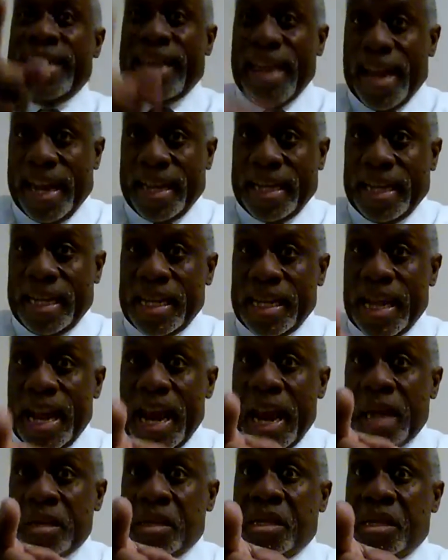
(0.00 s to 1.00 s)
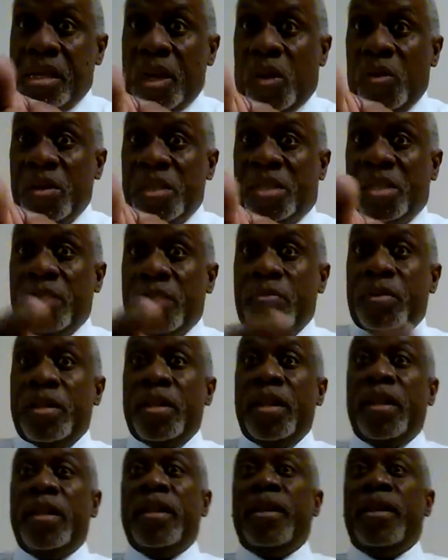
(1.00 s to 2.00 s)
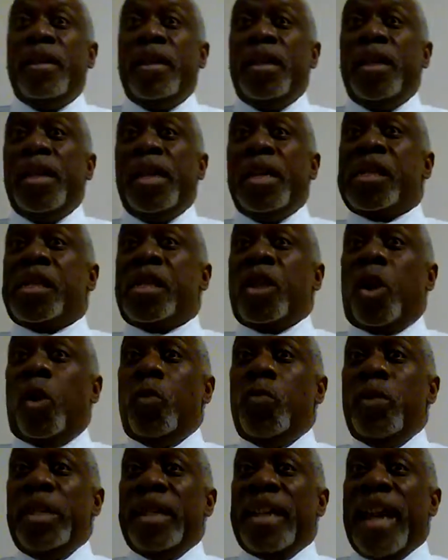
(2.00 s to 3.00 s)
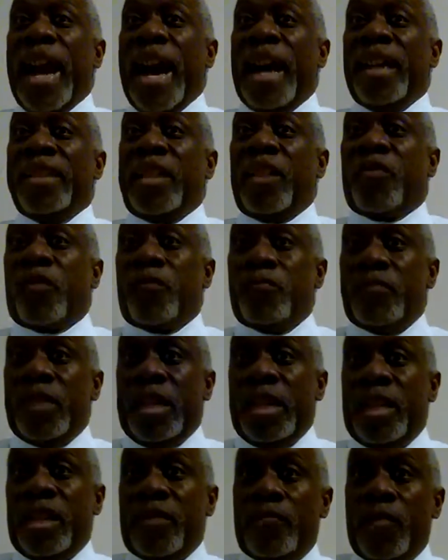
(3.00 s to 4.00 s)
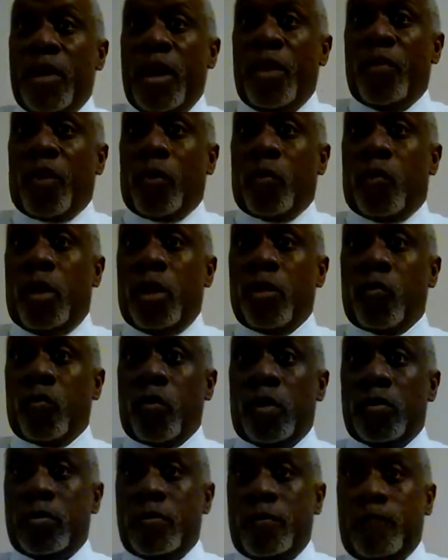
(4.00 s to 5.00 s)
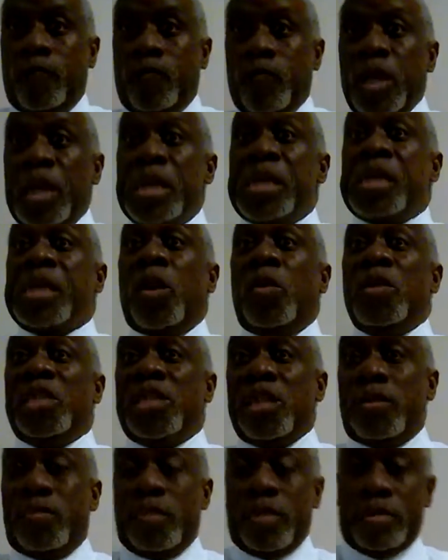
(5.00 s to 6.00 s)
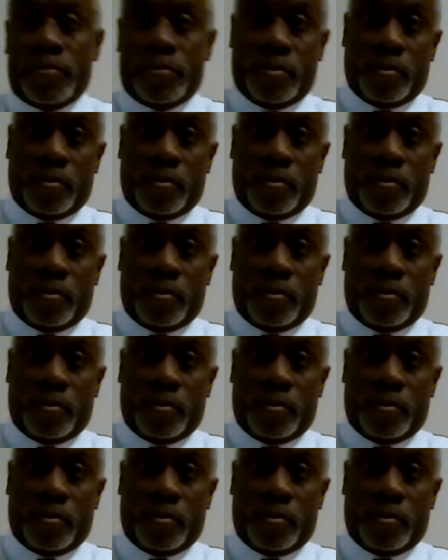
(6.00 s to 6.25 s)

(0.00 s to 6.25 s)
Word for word: Get it and show it to me. And show me it got a different meaning from what wrote. Show it to me.